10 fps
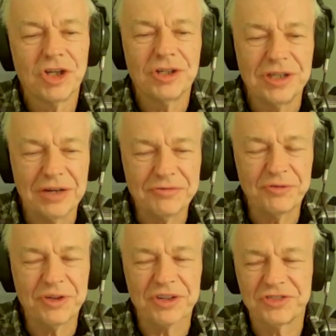You have to
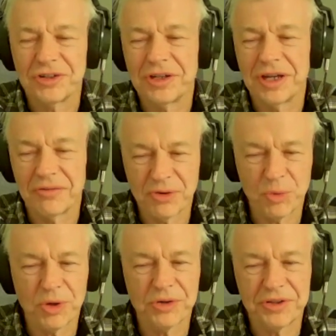fix it
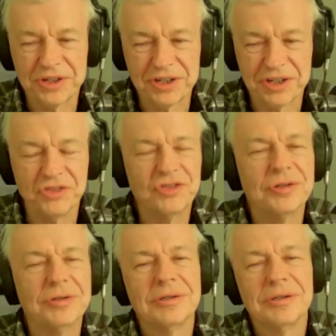everywhere that it is.
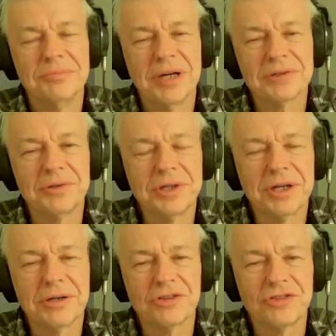Medical
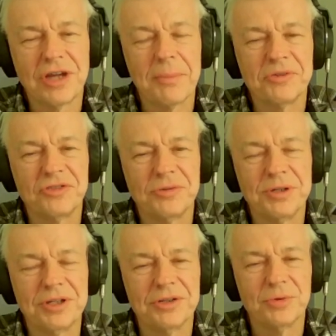care just happens to
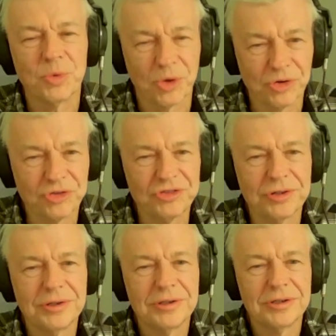be the worst,
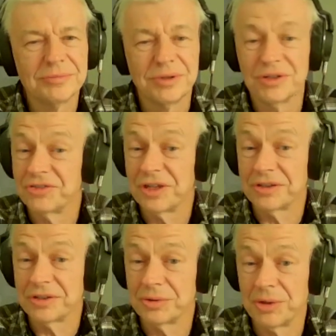but it's not
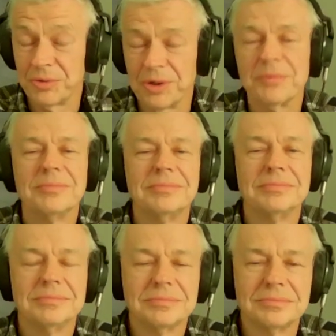the only one.
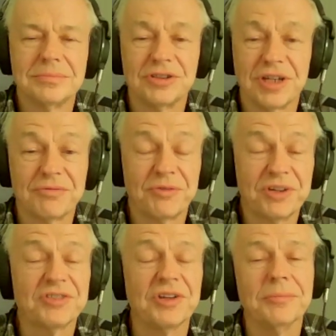But you have to
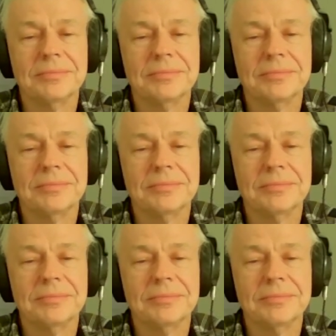fix it.